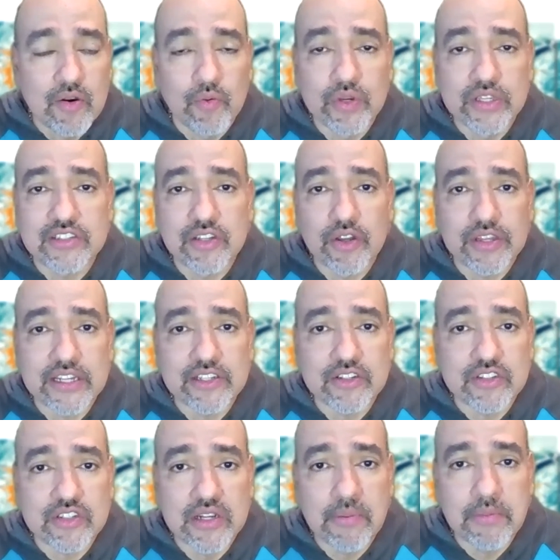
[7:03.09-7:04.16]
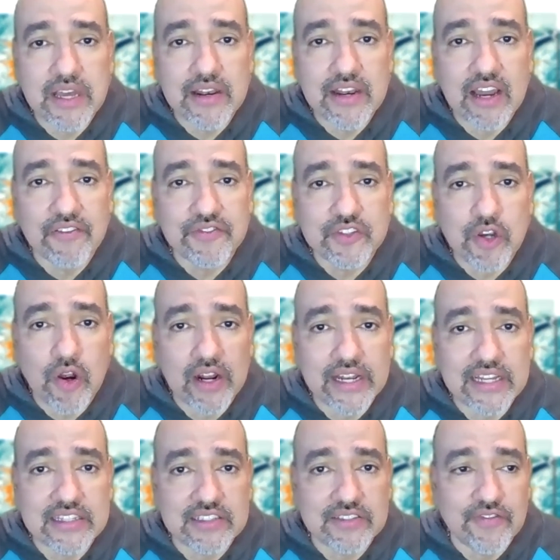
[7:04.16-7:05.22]
We still think there's going to be enough
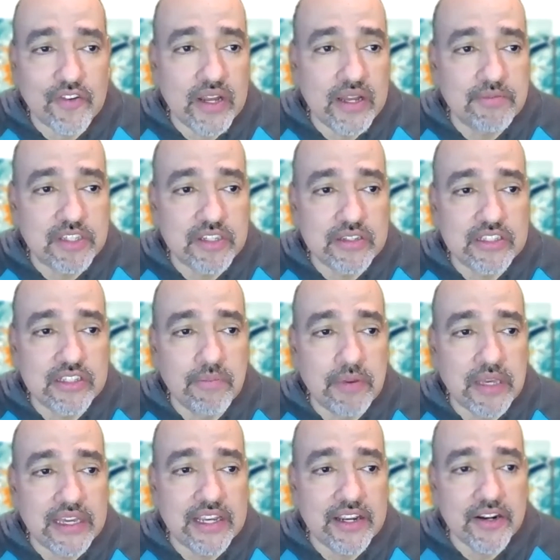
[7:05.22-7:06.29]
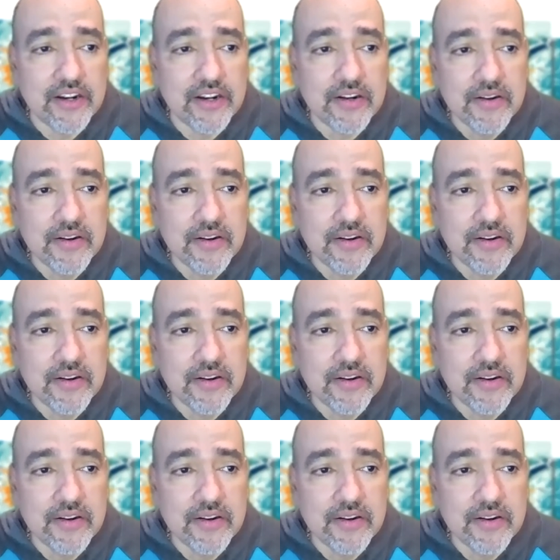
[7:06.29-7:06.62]
targets for him to be here.